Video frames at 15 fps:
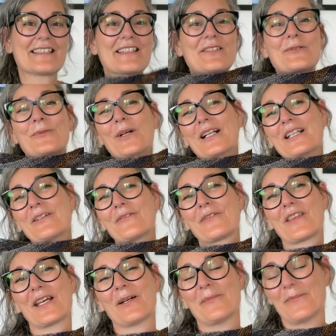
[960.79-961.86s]
is one of
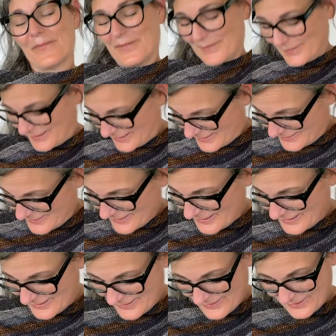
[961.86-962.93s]
them. This
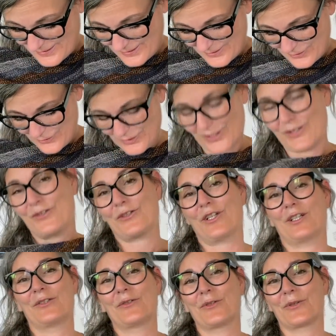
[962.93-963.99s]
is such
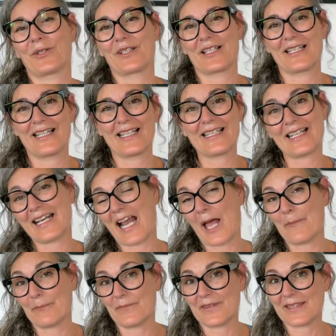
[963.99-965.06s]
a joy to knit and
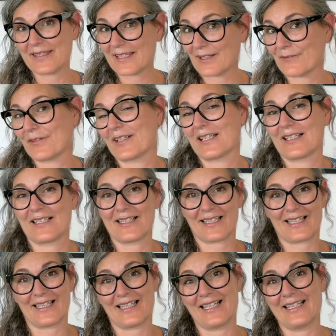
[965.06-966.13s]
I'm definitely
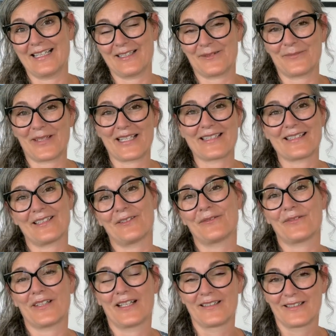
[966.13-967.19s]
gonna knit
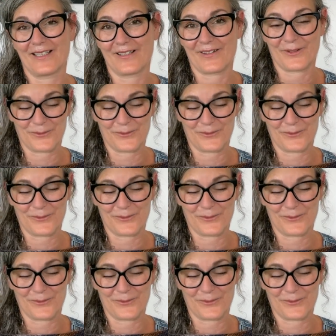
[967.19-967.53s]
myself another